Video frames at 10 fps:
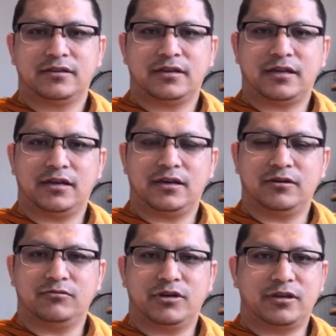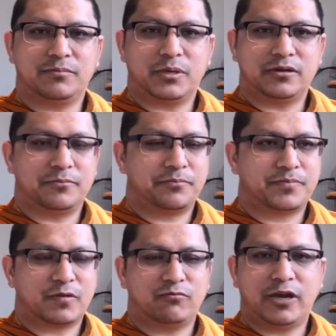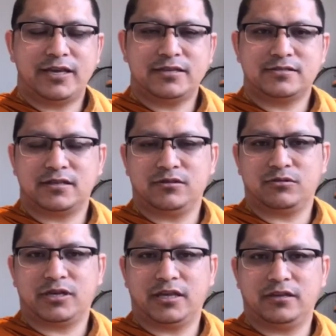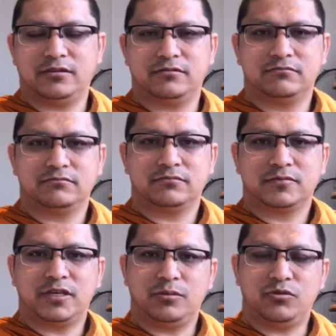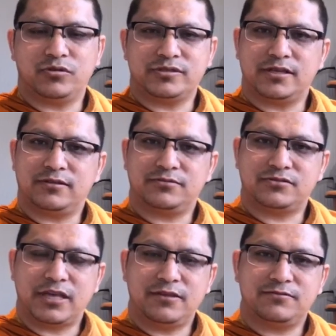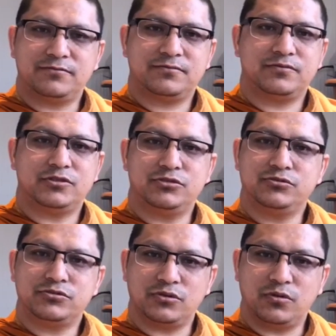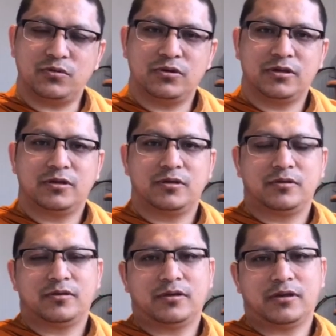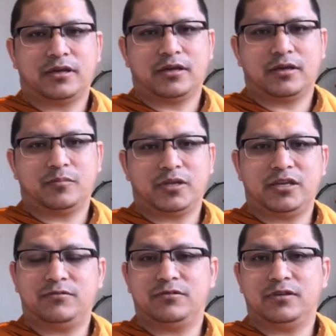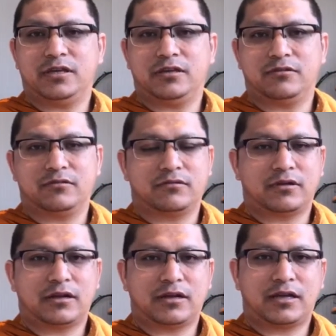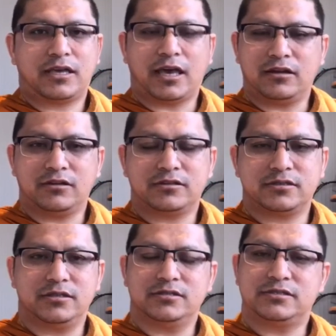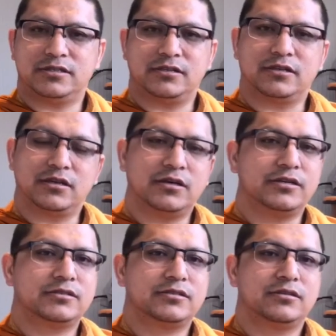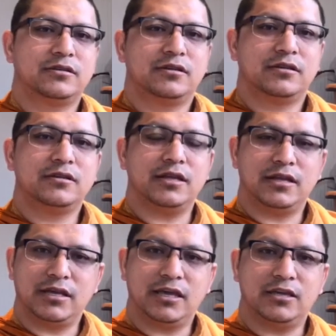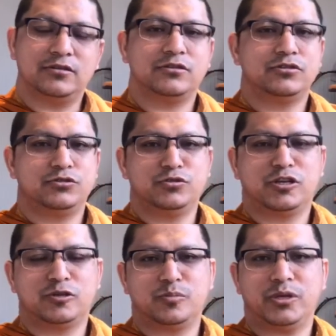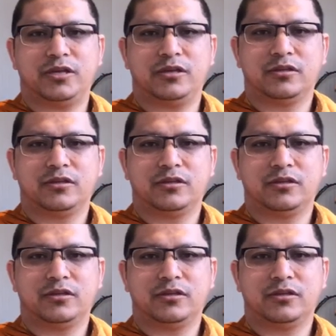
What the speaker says: whatever ways that you can keep yourself safe, do so. But if you cannot and you still got it, then again, do not be